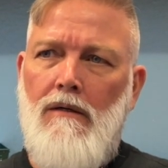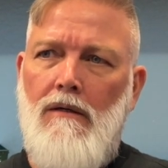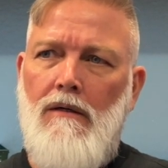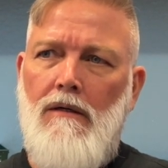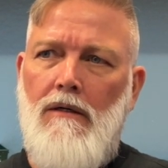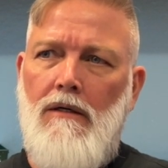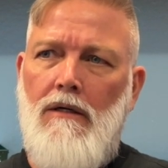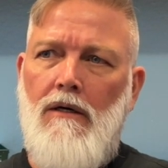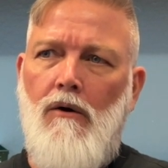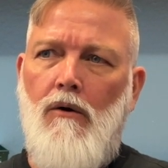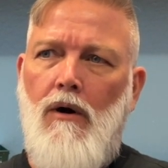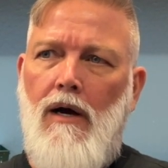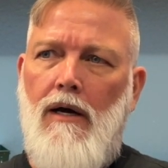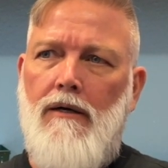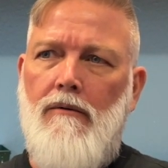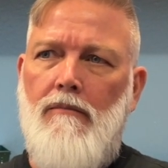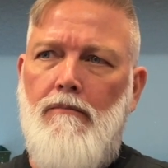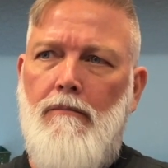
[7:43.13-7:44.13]
you know,
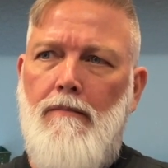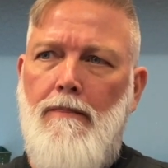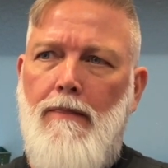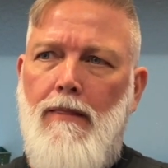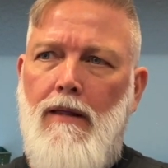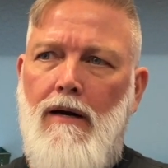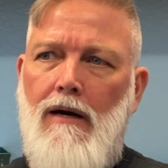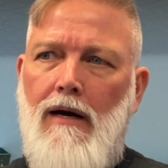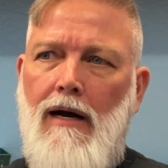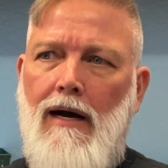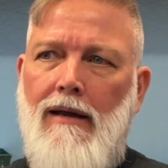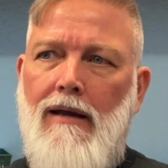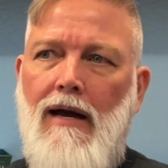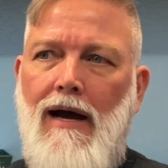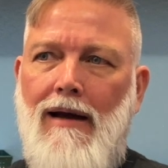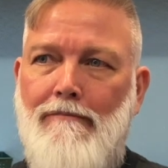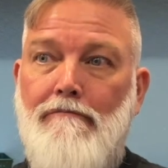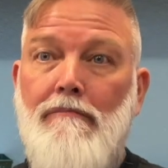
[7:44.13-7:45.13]

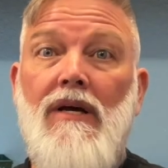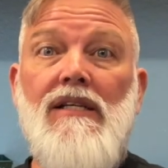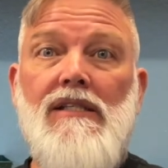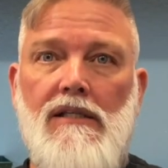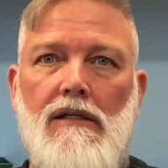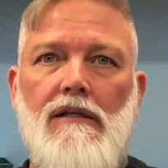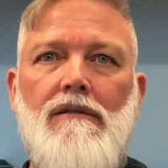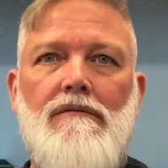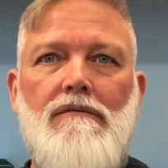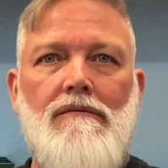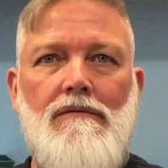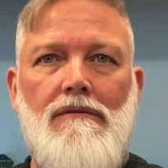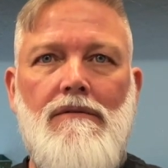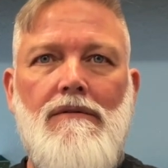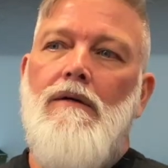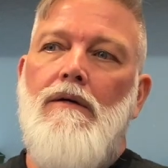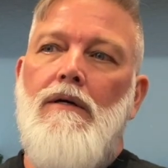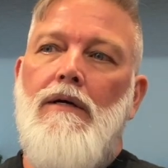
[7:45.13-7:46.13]
I miss it,
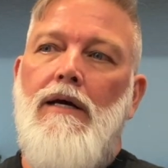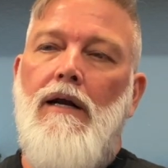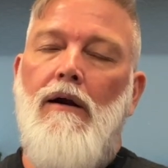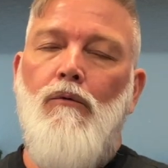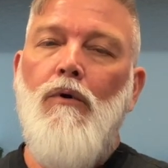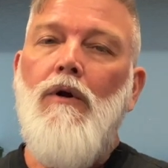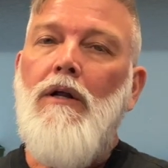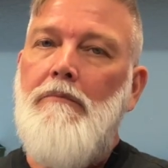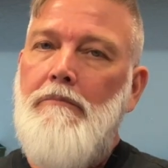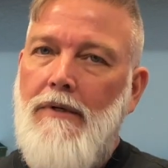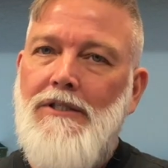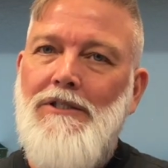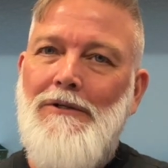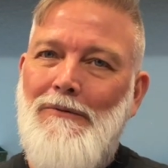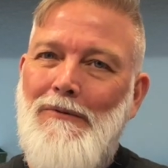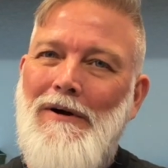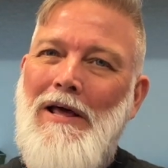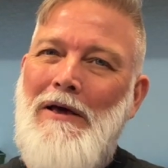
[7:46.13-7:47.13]
and I really miss
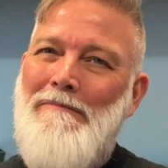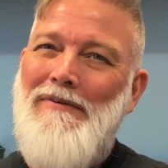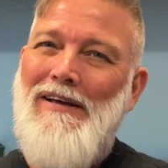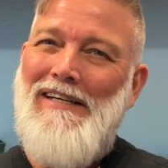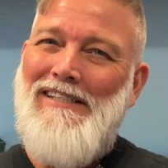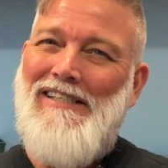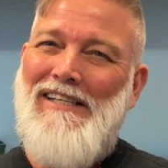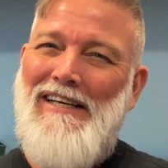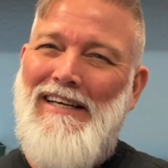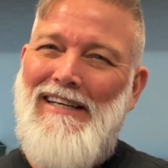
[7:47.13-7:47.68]
it when I miss it.